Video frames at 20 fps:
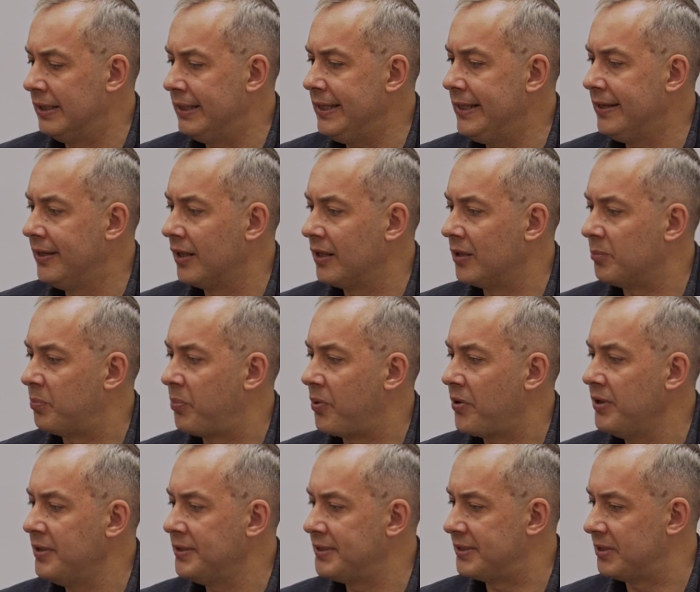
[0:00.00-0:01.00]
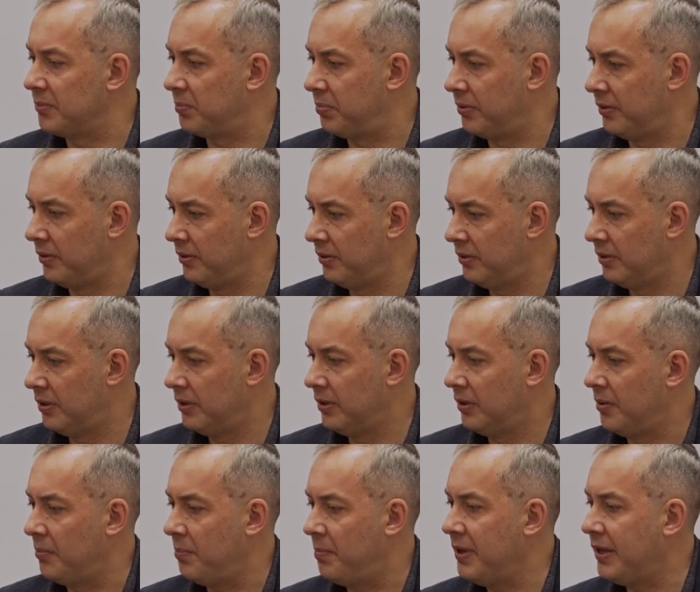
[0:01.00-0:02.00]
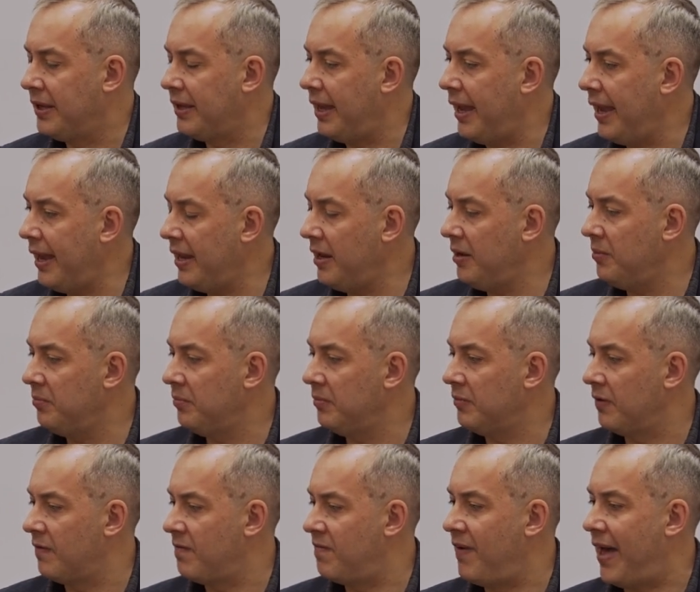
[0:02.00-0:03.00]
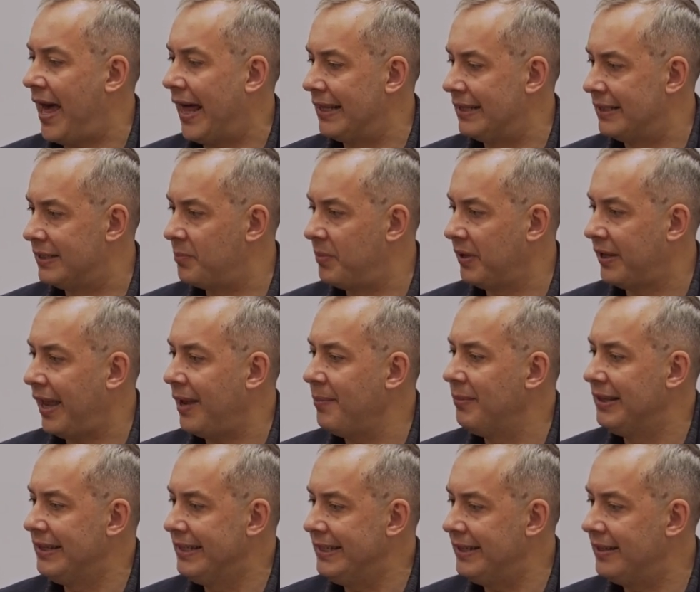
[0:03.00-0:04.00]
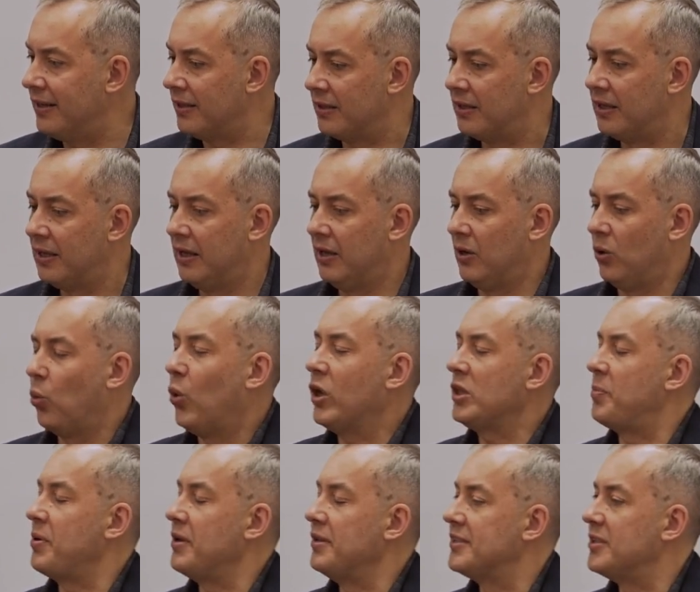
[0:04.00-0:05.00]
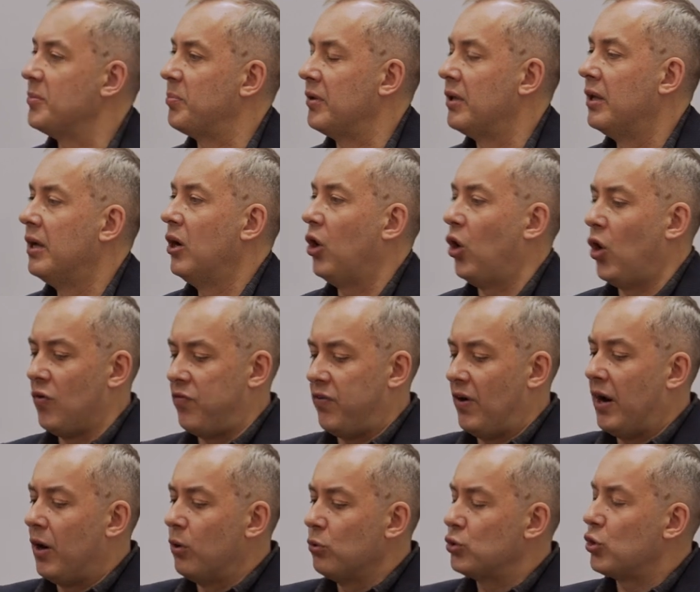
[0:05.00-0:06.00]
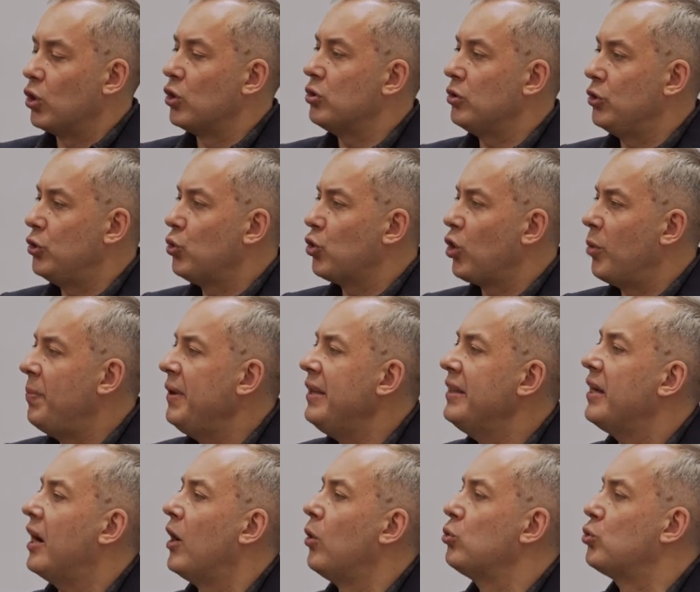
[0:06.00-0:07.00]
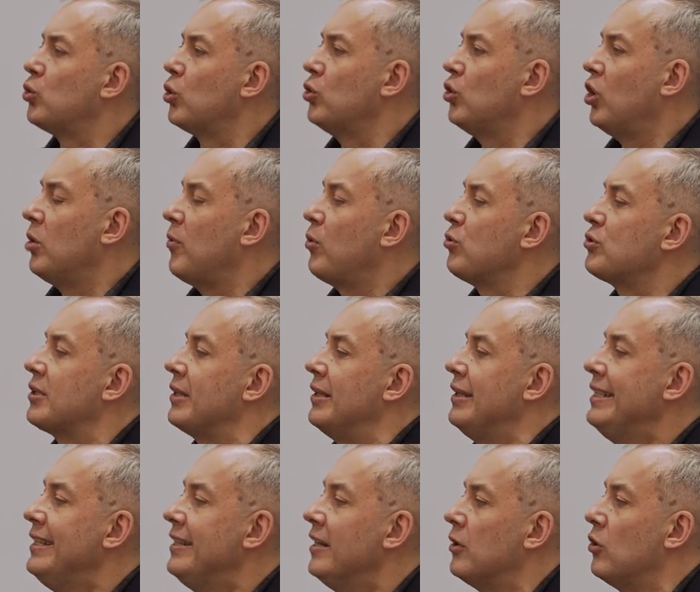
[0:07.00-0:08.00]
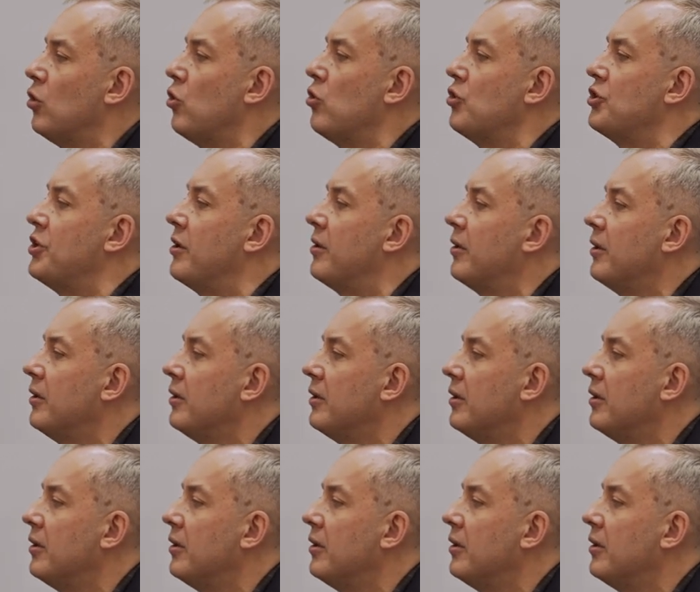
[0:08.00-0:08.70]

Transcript: legal principle became valid, became legal. What principle? Of European autonomous legal order.